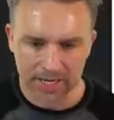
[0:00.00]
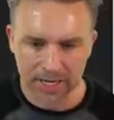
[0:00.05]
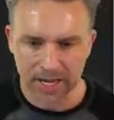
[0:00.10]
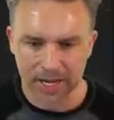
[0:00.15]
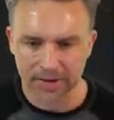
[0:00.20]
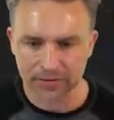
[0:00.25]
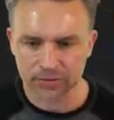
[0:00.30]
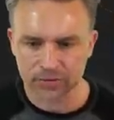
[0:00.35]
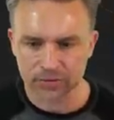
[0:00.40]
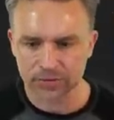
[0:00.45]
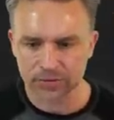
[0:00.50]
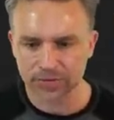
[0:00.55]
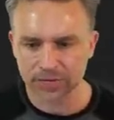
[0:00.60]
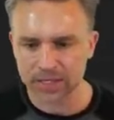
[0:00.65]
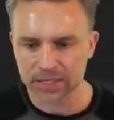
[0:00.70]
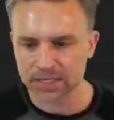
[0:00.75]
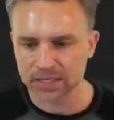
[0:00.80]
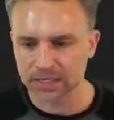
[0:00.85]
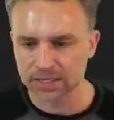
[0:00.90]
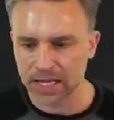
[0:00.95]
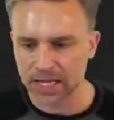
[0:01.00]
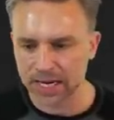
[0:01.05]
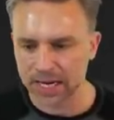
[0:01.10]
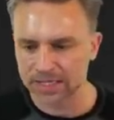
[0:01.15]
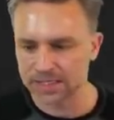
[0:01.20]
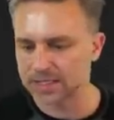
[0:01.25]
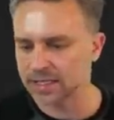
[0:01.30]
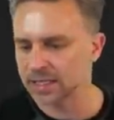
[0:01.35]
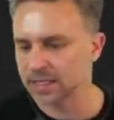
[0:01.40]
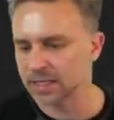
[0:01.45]
After Effects
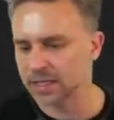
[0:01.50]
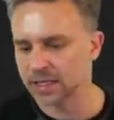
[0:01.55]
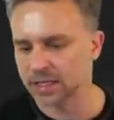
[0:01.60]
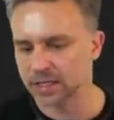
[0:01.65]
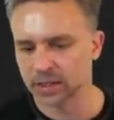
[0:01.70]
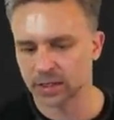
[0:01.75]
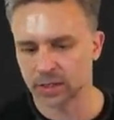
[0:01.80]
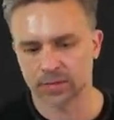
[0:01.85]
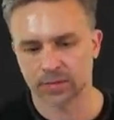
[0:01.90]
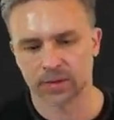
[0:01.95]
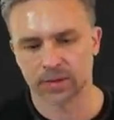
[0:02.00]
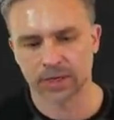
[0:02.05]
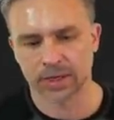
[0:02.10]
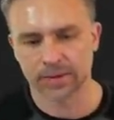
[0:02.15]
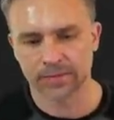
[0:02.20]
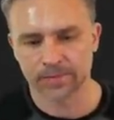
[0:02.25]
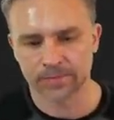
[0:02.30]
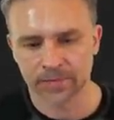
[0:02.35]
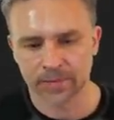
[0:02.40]
light in here, right?